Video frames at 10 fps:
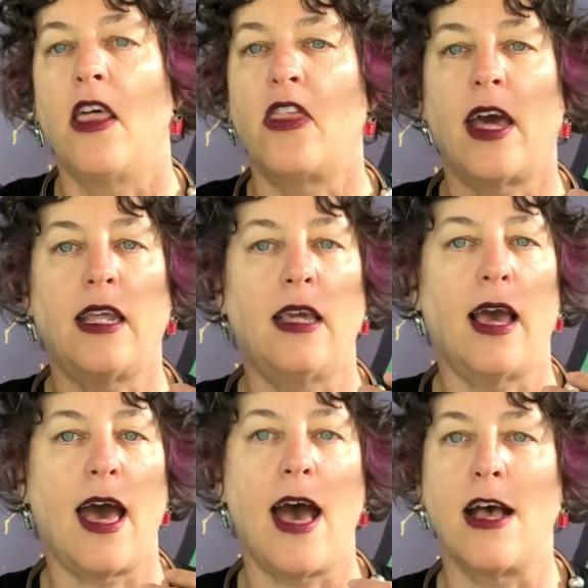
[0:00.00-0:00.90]
that he
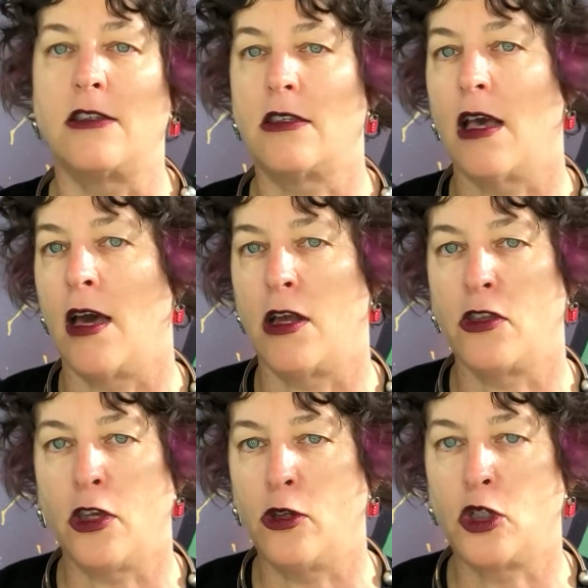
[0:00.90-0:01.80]
has an
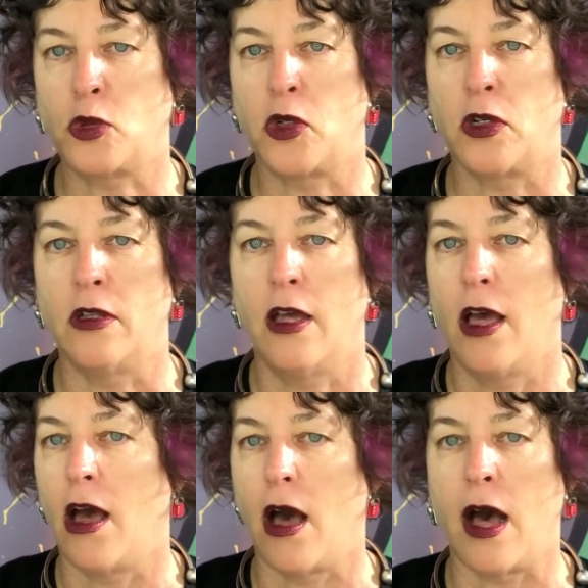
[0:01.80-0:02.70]
unusual
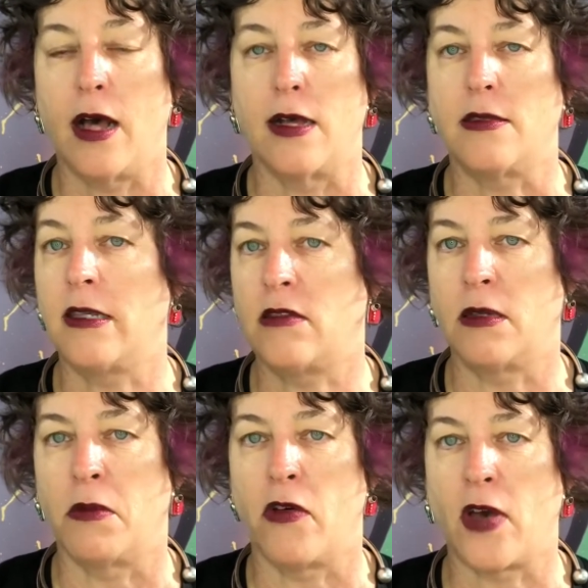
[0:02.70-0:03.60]

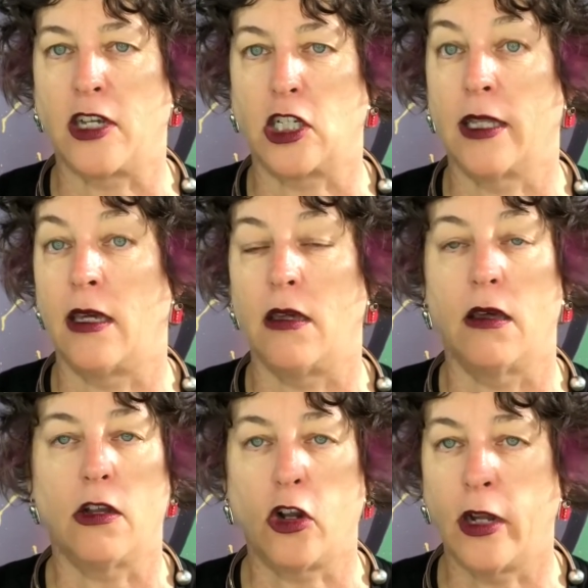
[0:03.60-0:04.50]
system of actually
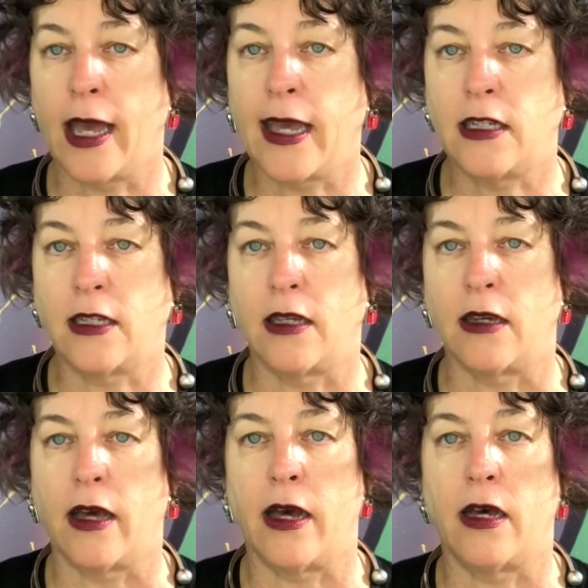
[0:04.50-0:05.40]

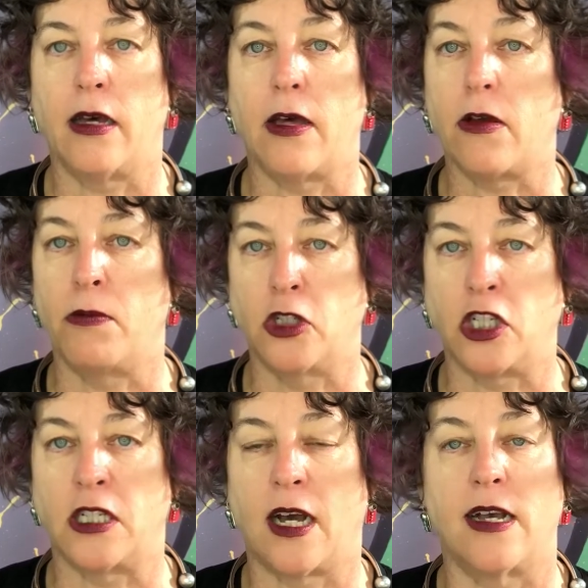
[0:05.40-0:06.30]
creating
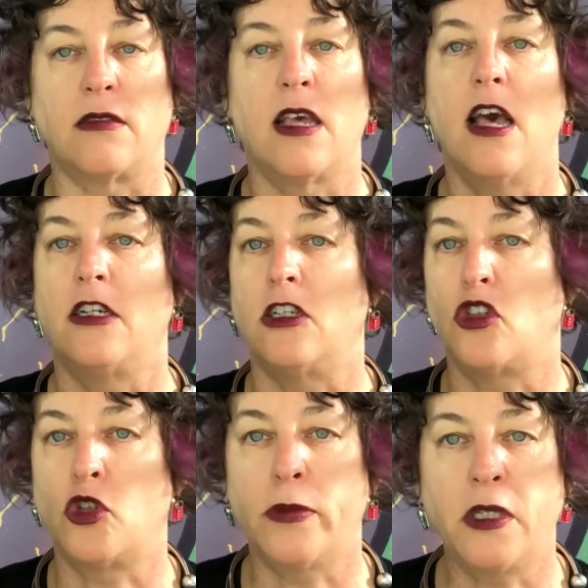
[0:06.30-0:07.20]
merchandise,
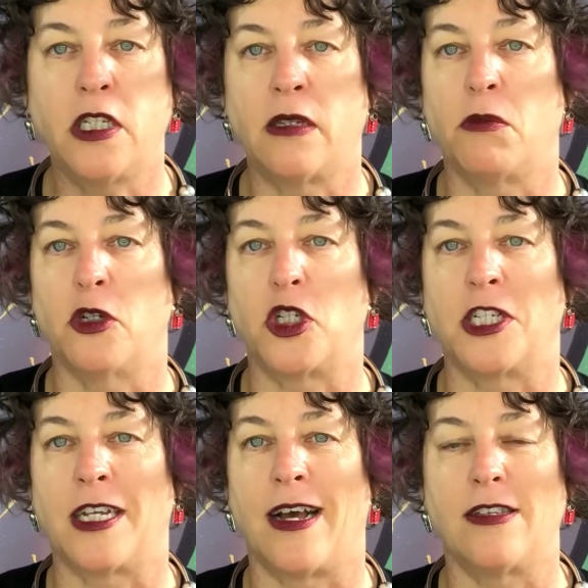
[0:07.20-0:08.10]
distributing
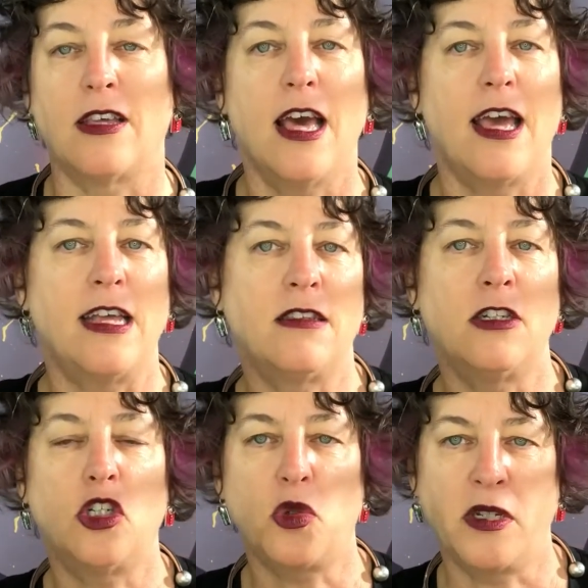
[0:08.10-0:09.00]
merchandise. It's
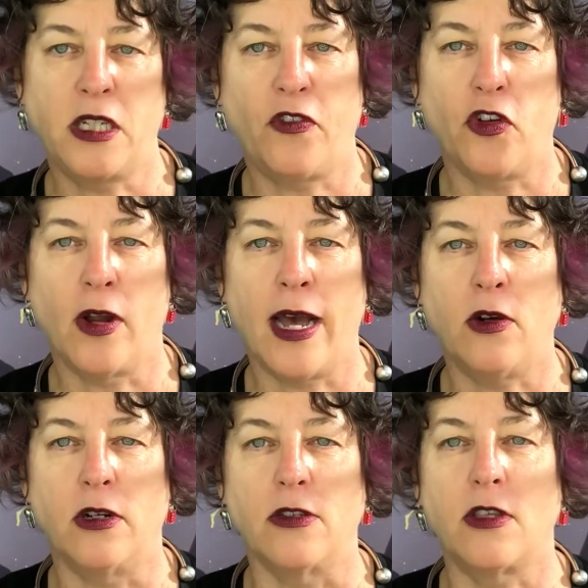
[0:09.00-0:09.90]
in 24
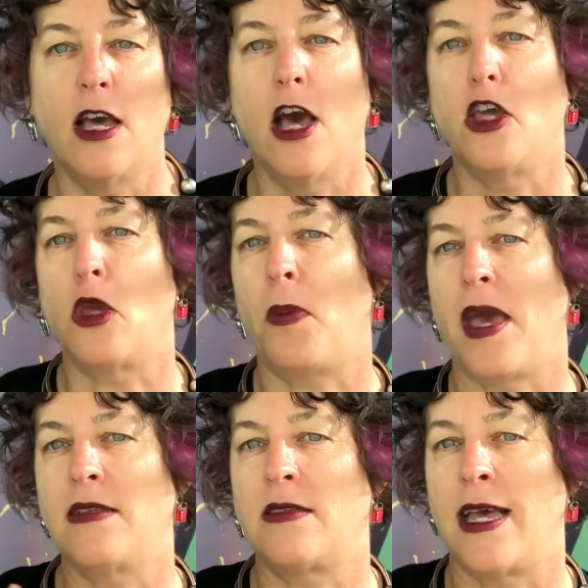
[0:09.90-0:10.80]
hours. You
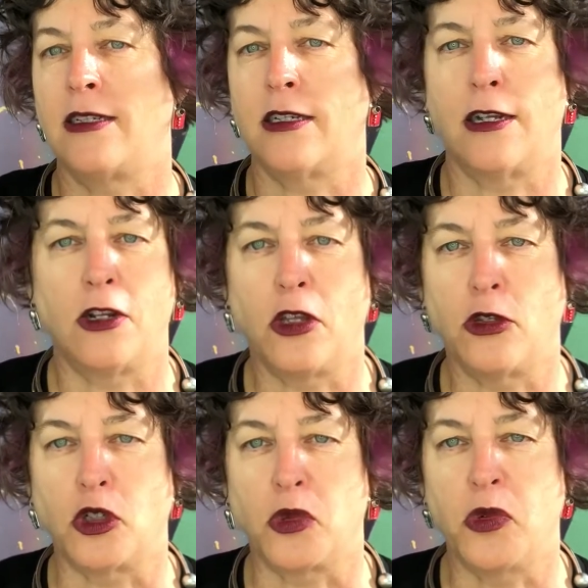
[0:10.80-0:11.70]
pay Santa in an
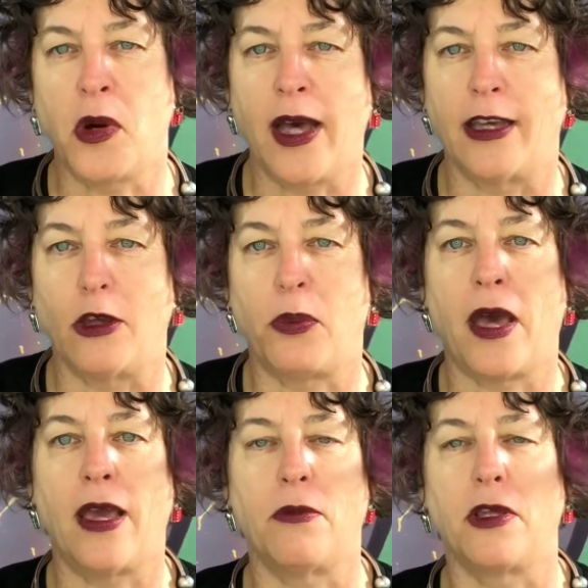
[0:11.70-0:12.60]
unusual way. You
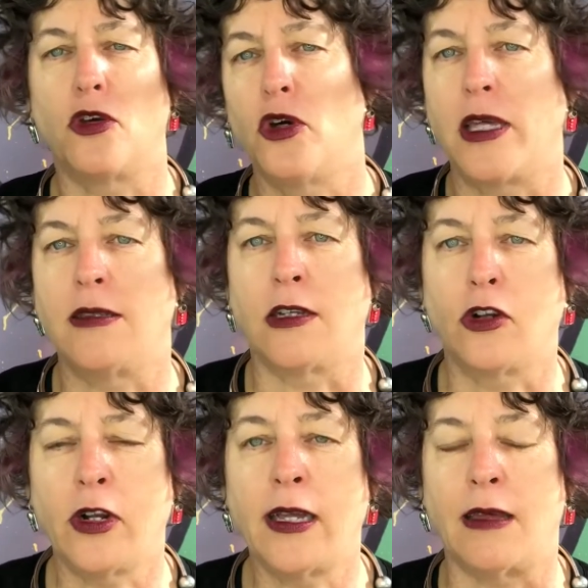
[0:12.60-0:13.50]
pay him in cookies and
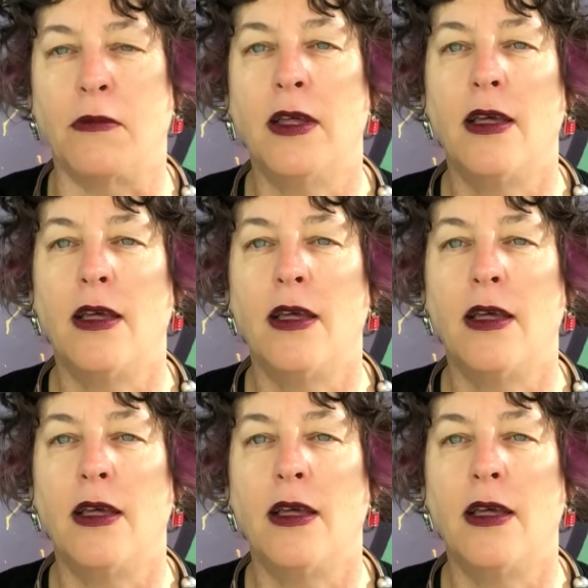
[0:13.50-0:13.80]
cream.